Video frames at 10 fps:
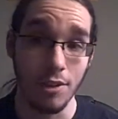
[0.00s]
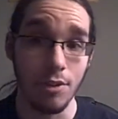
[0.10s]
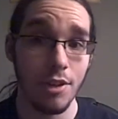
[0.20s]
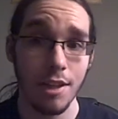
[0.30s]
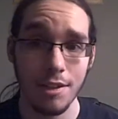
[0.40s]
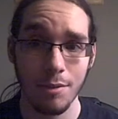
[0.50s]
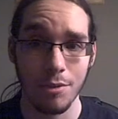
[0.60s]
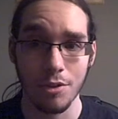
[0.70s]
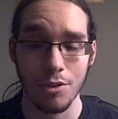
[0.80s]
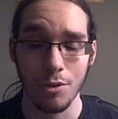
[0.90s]
You're not done
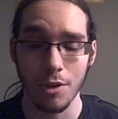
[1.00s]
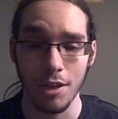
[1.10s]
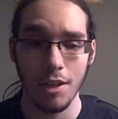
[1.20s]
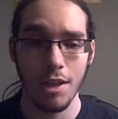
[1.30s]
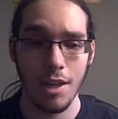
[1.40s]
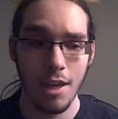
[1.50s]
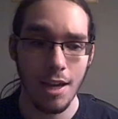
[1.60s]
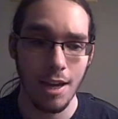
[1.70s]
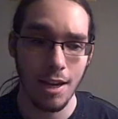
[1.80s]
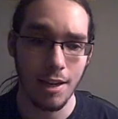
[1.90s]
with the story.
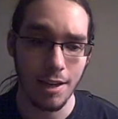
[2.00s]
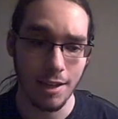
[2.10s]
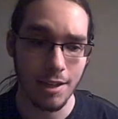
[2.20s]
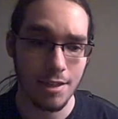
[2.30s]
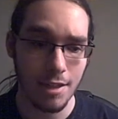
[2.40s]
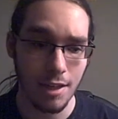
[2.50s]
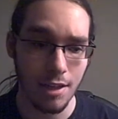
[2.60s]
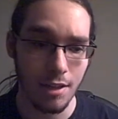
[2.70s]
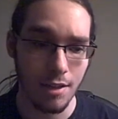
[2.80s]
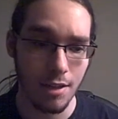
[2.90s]
And I gotta
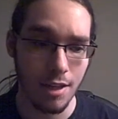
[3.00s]
say,